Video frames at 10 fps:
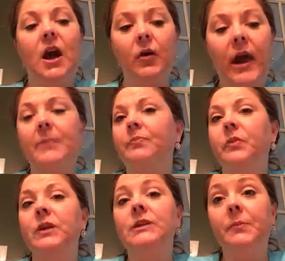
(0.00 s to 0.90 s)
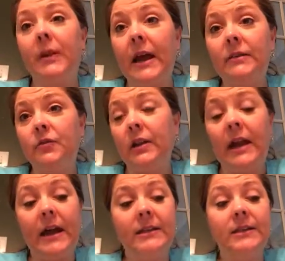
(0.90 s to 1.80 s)
Okay, supplies for
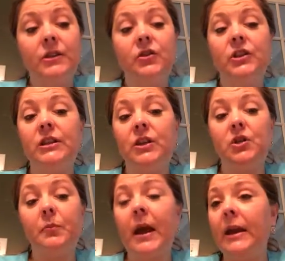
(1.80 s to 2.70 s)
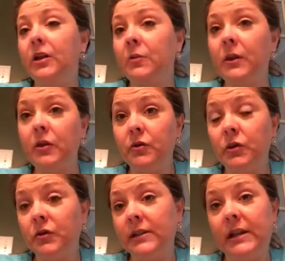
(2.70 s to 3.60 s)
class. You just need your binder with those
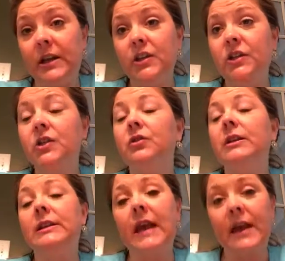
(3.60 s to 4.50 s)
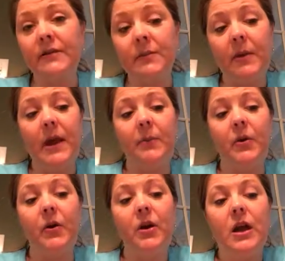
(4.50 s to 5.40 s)
3 sections. You need to have some
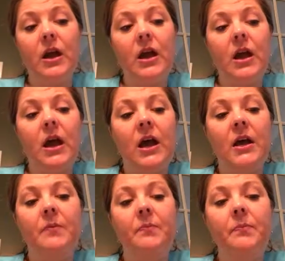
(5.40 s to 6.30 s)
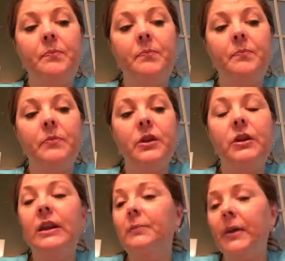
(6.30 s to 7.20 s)
paper. You
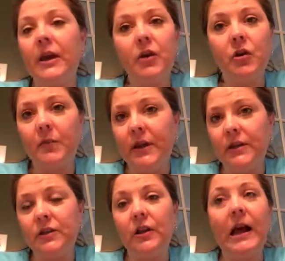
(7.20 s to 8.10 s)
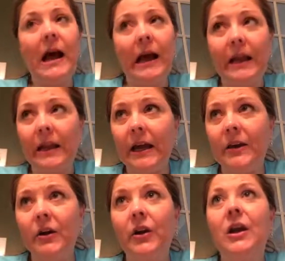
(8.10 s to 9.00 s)
need a pen or a pencil, a
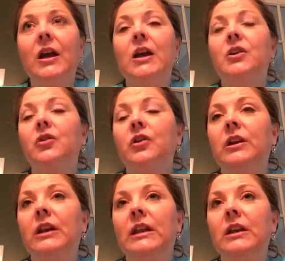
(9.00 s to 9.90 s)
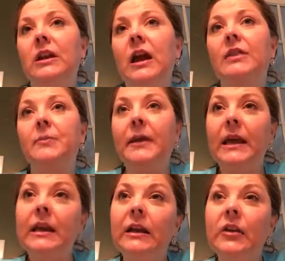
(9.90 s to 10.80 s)
highlighter. You're going to need, at the
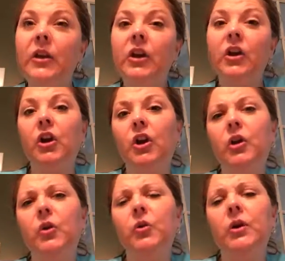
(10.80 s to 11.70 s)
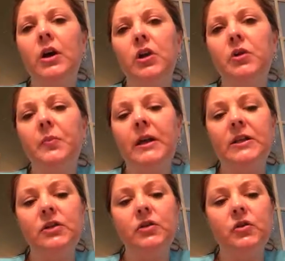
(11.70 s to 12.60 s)
beginning of the year, glue, colored
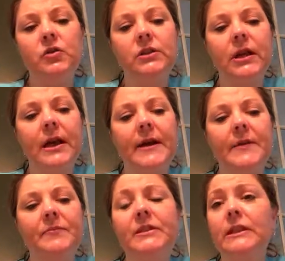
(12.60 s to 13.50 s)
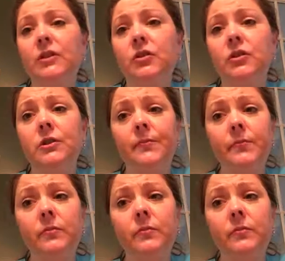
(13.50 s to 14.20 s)
pencils, scissors.